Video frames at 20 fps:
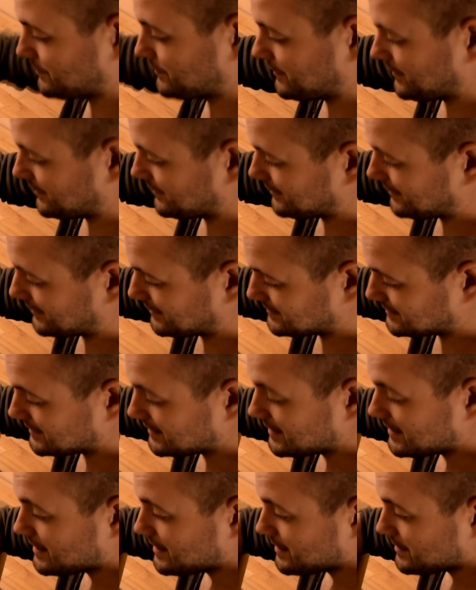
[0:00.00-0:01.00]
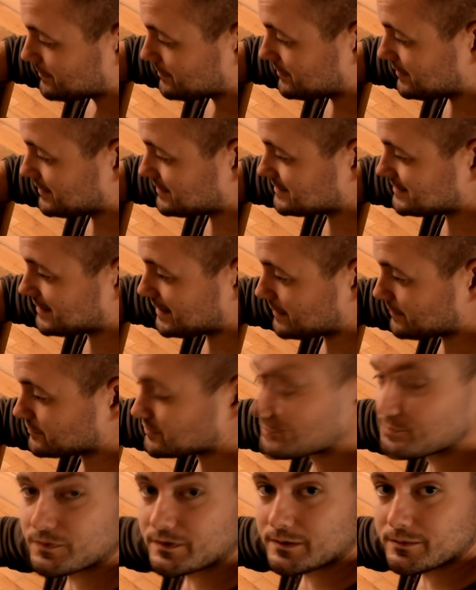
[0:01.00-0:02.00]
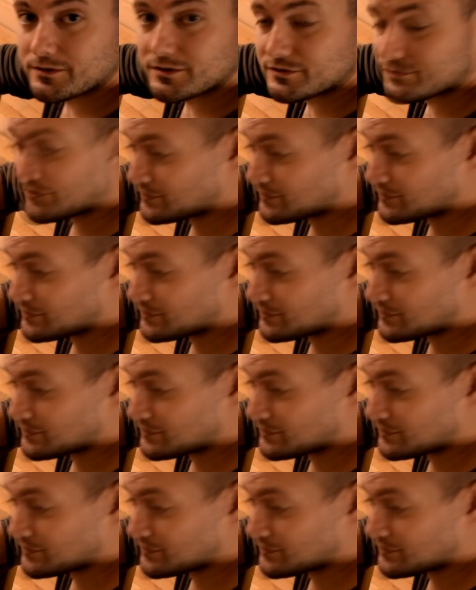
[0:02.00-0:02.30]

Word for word: like that. But this table's pretty much